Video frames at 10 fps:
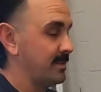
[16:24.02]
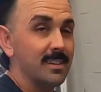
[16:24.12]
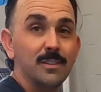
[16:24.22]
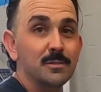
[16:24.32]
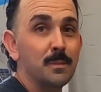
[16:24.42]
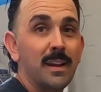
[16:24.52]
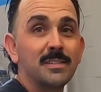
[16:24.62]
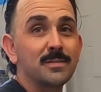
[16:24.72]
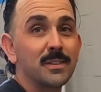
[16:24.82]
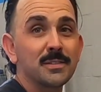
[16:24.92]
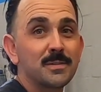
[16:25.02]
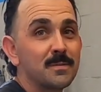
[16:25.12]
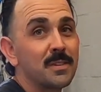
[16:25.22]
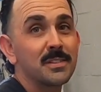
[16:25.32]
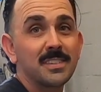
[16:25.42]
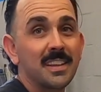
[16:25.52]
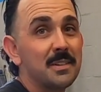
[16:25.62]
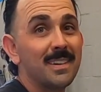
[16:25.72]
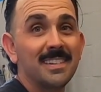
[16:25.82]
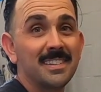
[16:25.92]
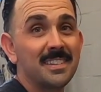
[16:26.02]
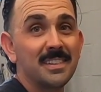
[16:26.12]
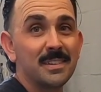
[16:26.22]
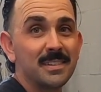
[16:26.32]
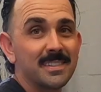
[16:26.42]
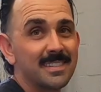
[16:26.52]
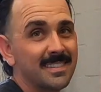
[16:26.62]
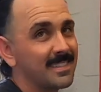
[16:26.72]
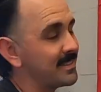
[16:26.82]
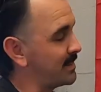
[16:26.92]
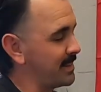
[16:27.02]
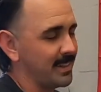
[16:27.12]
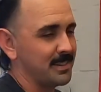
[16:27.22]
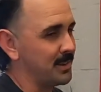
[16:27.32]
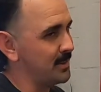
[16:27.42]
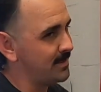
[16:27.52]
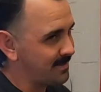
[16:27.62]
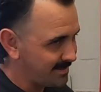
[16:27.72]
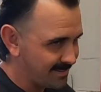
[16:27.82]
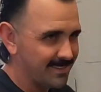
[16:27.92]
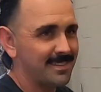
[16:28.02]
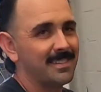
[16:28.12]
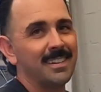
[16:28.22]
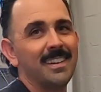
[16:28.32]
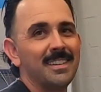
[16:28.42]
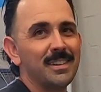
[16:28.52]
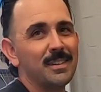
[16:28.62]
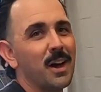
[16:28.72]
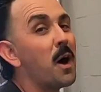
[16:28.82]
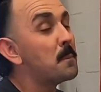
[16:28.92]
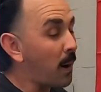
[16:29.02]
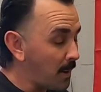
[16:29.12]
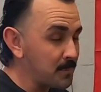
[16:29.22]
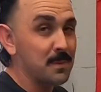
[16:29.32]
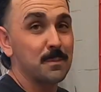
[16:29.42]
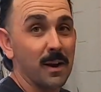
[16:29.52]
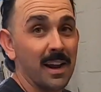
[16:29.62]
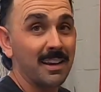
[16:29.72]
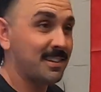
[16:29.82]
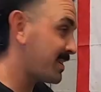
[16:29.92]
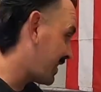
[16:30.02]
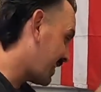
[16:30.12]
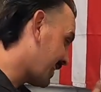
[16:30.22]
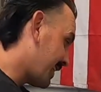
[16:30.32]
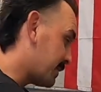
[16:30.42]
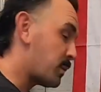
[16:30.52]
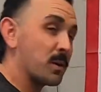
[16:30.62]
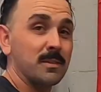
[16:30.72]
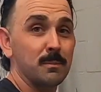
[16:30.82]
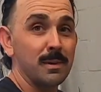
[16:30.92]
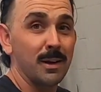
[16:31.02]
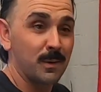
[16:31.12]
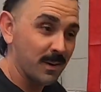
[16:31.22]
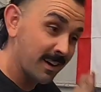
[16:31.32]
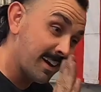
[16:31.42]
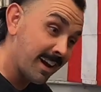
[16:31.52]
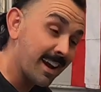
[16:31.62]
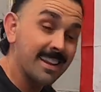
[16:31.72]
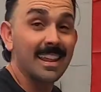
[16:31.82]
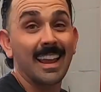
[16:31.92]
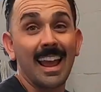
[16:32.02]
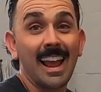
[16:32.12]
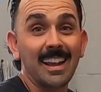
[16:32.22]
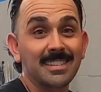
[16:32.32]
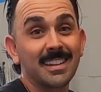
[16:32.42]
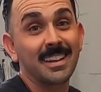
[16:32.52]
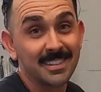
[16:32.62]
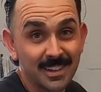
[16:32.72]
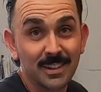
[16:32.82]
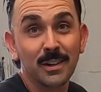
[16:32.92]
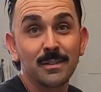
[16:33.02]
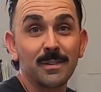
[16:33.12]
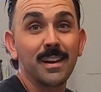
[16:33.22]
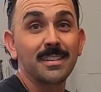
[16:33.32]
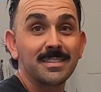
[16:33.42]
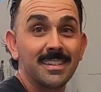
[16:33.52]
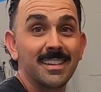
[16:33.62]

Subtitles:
That was Ben's first thing he wanted to do. We were like, dude, pump the brakes, port the blower, hit the gas, and it's gonna go fast.